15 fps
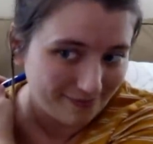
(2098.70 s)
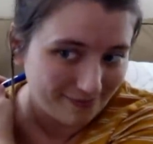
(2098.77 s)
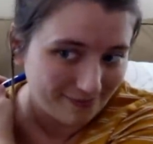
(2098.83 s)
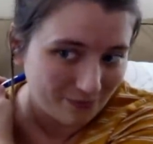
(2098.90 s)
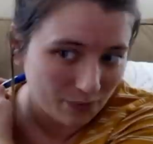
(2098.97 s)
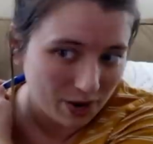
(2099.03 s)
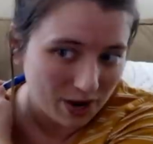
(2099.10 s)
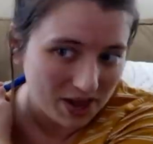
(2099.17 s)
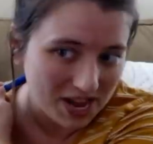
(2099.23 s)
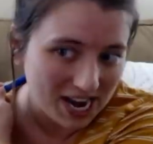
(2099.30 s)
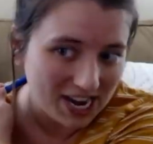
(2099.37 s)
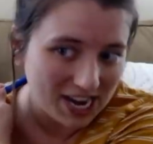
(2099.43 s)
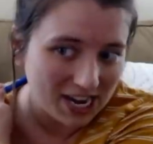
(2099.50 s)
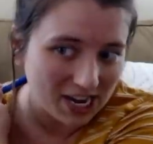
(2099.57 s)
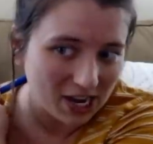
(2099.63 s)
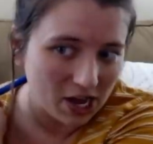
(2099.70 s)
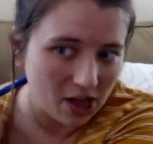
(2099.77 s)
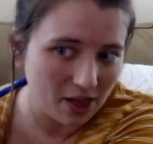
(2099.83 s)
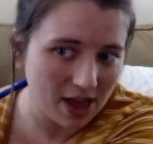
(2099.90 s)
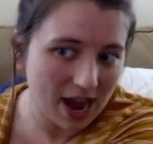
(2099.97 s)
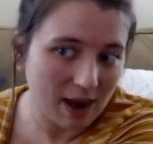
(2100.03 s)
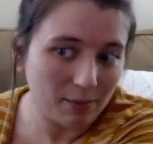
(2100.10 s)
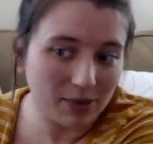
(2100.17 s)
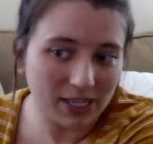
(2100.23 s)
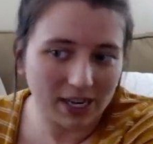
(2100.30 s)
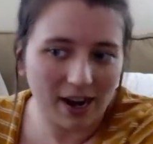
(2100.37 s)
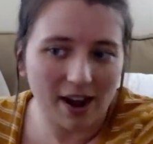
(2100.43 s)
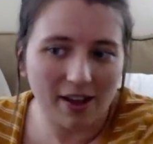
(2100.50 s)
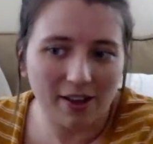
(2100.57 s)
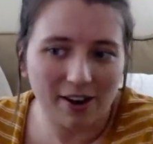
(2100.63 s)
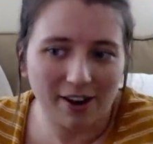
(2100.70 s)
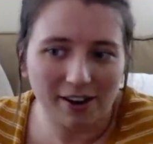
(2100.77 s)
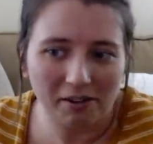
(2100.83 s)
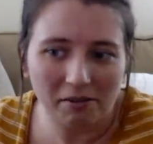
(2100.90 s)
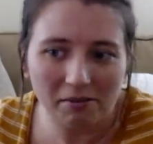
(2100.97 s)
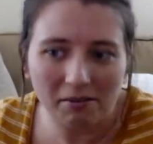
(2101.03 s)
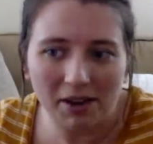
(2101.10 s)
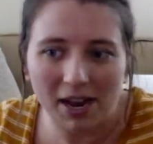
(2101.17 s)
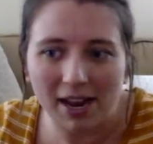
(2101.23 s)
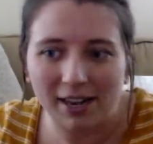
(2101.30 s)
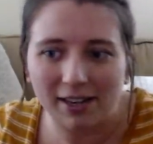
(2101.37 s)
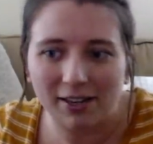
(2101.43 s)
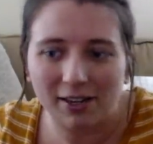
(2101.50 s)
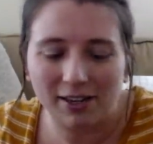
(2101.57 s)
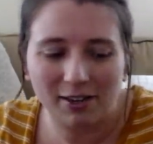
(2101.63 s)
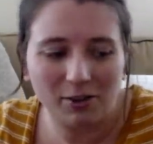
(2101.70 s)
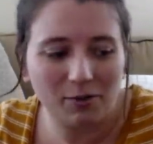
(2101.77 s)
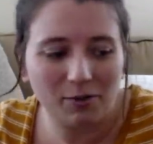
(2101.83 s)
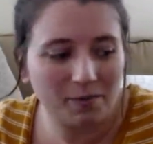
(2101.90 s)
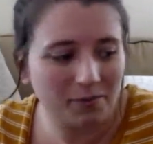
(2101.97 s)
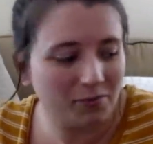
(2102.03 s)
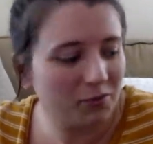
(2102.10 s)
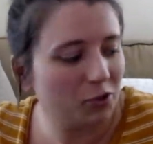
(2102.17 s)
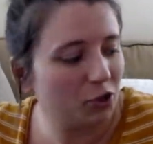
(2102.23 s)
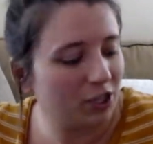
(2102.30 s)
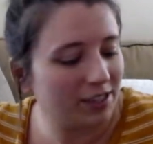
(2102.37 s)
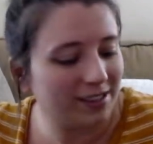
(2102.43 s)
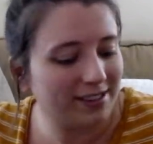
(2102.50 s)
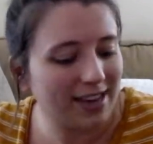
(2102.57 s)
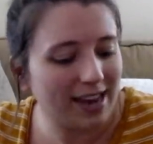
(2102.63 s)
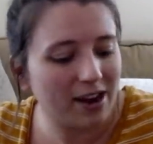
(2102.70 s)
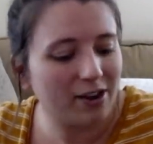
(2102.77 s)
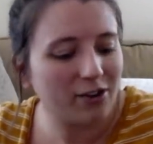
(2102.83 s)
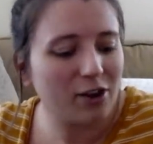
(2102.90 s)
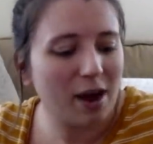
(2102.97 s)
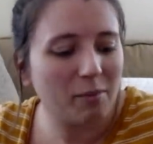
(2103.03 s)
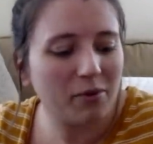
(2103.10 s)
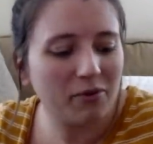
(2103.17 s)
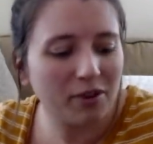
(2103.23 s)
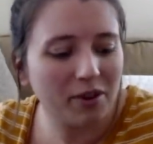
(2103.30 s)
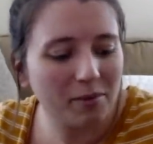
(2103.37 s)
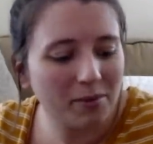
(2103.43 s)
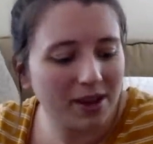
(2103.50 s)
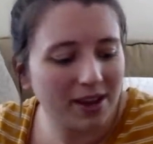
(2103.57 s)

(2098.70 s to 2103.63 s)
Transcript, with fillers: when they did a collab together and she sat on top of him